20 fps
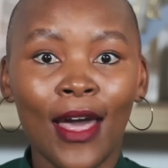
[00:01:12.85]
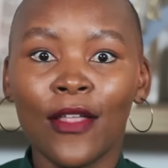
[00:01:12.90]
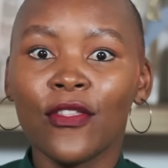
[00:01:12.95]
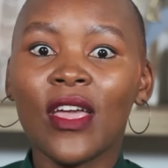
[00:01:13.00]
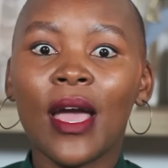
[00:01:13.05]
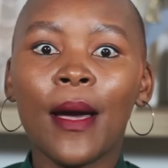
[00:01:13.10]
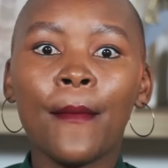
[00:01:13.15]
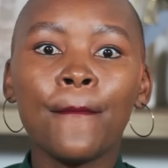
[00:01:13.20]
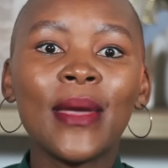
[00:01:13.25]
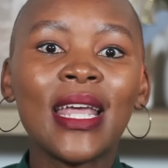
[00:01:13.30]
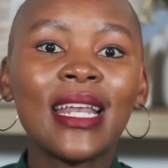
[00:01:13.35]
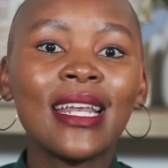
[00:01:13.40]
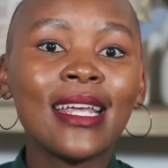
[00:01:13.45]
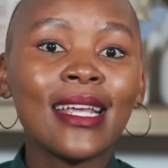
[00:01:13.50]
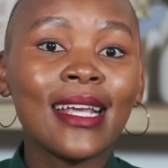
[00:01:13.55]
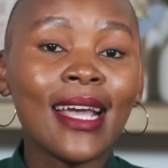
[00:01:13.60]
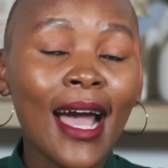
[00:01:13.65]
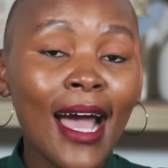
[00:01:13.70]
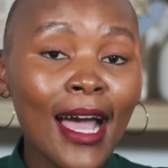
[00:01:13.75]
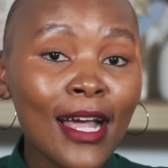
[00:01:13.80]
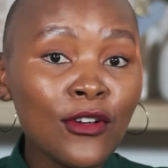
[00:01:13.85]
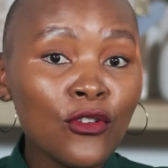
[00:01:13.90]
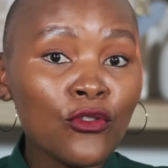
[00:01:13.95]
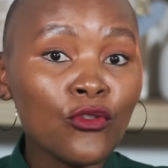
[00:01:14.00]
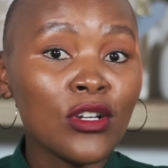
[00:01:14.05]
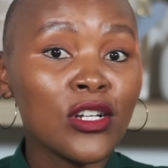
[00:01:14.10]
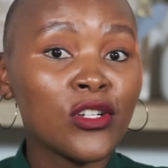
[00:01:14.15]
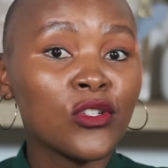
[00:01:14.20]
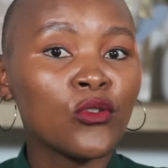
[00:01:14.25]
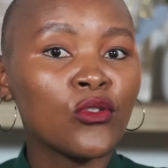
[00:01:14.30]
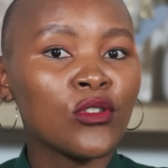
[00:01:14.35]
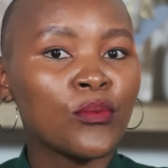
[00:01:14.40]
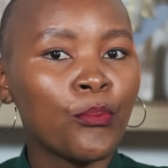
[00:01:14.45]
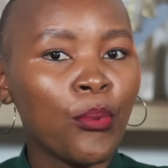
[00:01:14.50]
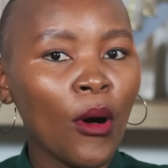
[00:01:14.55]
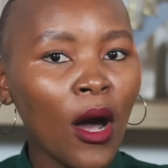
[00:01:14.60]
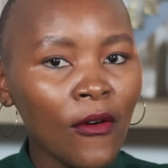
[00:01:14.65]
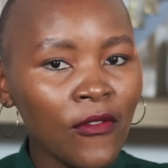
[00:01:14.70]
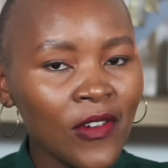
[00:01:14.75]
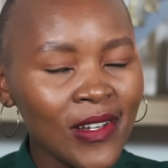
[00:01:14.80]
There are many countries whose
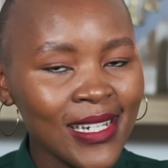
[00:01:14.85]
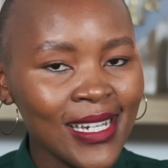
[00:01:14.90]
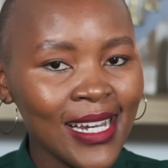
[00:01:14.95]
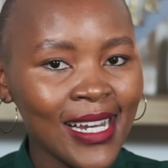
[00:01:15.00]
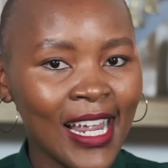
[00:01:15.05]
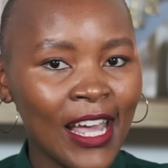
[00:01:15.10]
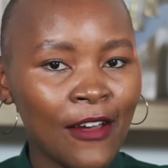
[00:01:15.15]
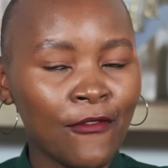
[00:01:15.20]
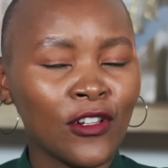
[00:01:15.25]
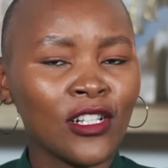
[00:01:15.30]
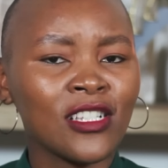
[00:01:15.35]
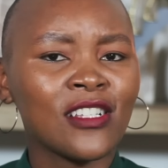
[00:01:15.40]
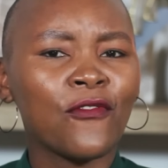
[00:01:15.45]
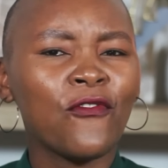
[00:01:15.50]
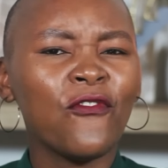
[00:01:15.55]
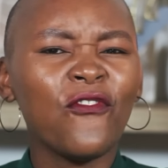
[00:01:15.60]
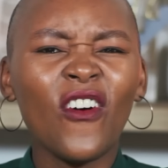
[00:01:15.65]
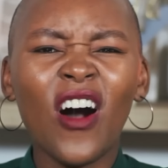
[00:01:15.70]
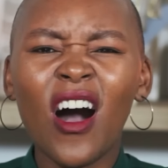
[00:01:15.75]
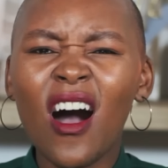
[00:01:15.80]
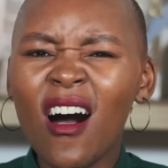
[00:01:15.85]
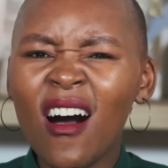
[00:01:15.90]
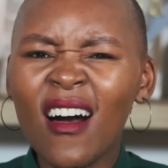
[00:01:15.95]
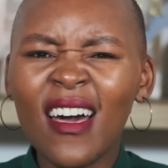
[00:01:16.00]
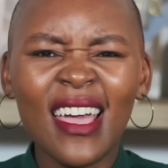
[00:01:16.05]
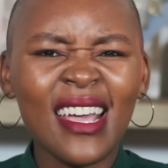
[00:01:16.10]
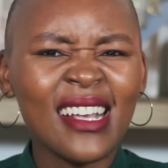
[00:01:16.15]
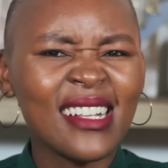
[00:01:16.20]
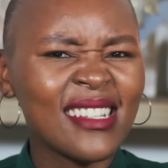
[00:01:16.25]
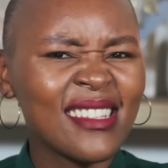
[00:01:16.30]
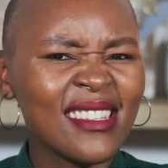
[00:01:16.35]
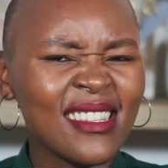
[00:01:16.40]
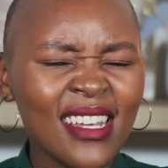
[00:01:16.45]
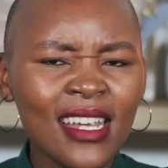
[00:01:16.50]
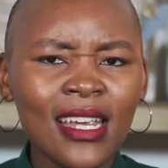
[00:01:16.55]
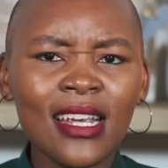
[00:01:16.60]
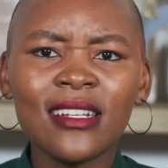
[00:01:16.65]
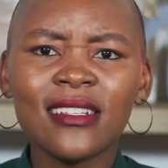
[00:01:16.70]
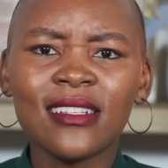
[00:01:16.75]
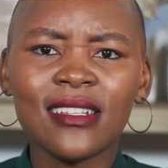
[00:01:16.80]
poverty levels far
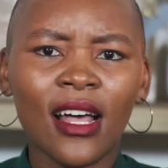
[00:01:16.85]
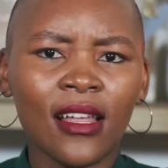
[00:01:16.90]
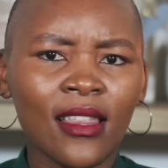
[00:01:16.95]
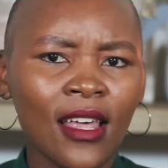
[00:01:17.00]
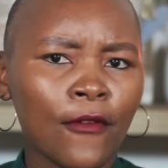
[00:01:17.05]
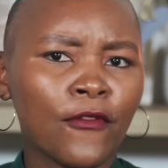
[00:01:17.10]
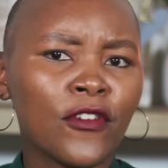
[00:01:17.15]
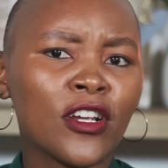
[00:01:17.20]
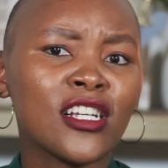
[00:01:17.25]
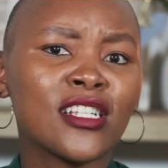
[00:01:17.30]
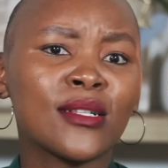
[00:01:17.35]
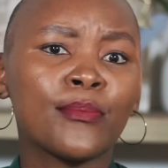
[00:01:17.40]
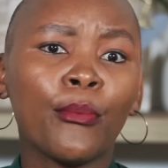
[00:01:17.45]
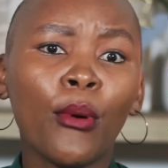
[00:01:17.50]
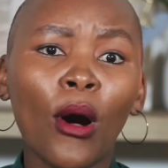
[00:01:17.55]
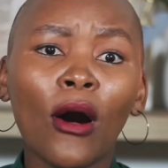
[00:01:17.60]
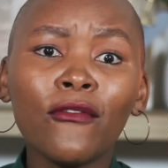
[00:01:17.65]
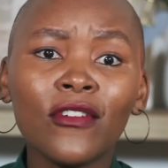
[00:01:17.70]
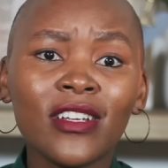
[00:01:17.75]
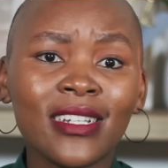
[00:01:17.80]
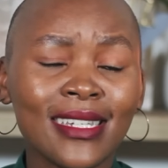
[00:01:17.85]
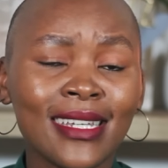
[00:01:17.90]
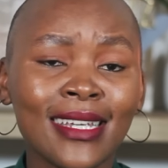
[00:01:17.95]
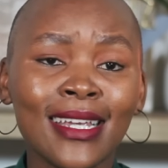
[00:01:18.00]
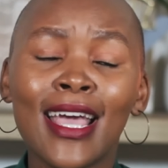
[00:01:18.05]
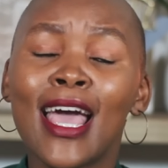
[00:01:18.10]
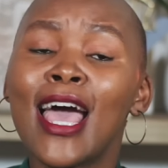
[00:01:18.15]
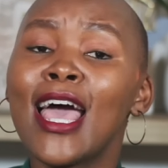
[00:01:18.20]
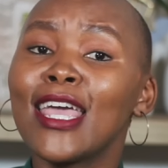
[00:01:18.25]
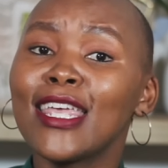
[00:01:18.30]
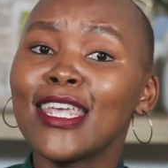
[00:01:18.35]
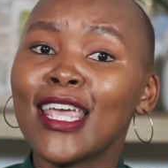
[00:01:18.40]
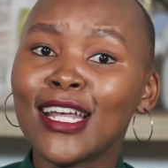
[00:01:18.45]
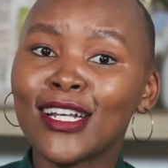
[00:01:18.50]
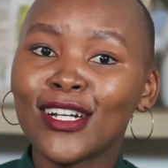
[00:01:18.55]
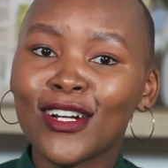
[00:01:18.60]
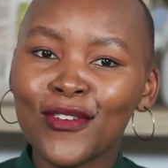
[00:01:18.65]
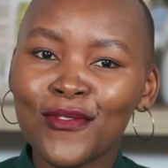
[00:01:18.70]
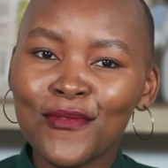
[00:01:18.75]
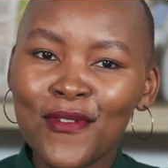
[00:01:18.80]
exceed South Africa's poverty,
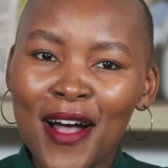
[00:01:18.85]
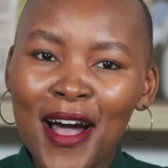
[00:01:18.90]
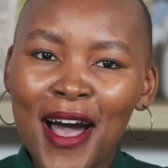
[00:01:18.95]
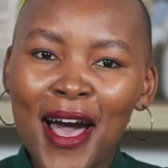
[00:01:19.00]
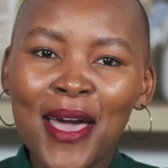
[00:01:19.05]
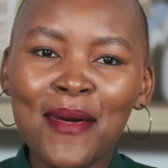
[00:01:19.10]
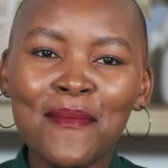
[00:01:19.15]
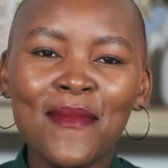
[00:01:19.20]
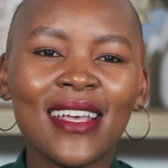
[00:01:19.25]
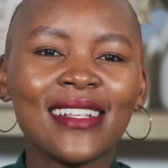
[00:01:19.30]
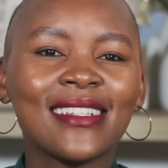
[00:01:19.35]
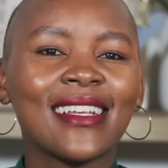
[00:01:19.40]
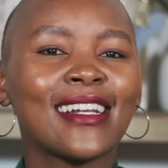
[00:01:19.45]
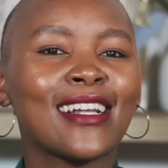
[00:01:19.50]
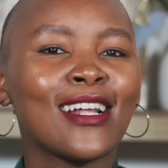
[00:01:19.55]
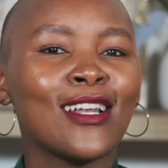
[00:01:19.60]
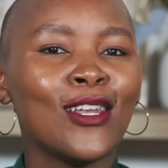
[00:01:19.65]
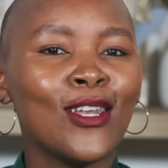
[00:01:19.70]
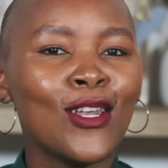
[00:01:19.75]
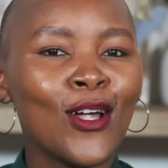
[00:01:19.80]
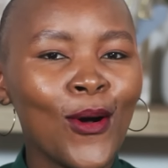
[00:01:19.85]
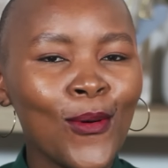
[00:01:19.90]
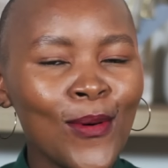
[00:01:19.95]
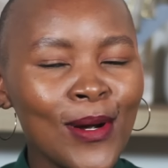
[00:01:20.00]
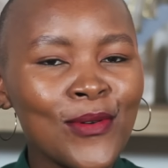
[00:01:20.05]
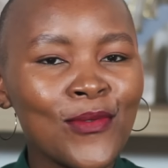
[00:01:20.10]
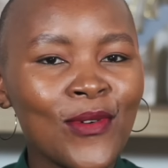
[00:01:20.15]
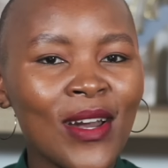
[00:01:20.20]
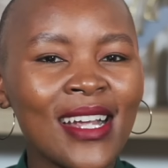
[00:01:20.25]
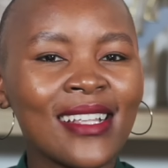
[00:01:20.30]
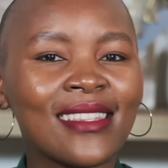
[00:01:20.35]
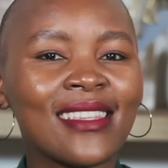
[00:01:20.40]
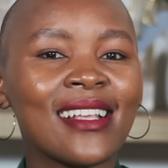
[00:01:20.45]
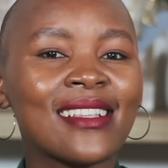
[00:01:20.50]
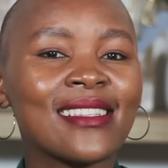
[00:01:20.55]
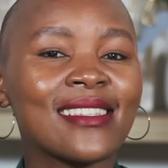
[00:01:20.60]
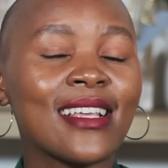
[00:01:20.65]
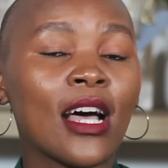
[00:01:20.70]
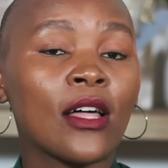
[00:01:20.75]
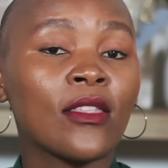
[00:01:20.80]
yet crime is at a lower rate
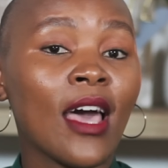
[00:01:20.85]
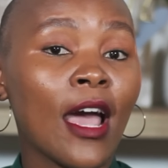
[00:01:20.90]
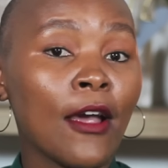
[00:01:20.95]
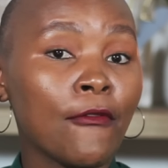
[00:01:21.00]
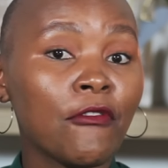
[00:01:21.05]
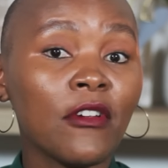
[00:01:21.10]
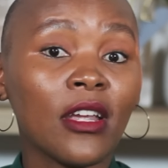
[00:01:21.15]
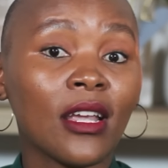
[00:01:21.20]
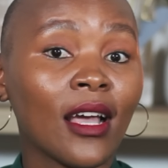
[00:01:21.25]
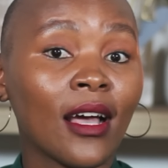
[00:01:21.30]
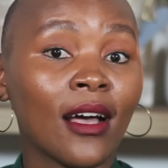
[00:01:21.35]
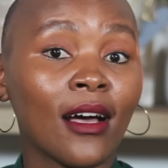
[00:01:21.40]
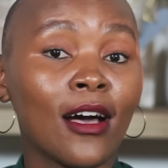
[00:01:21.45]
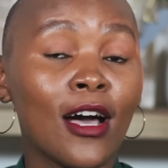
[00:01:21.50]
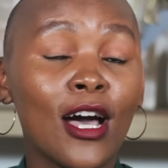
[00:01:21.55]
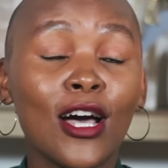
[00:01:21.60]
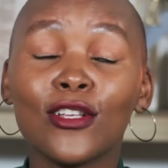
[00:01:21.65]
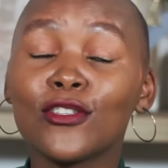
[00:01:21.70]
than South Africa.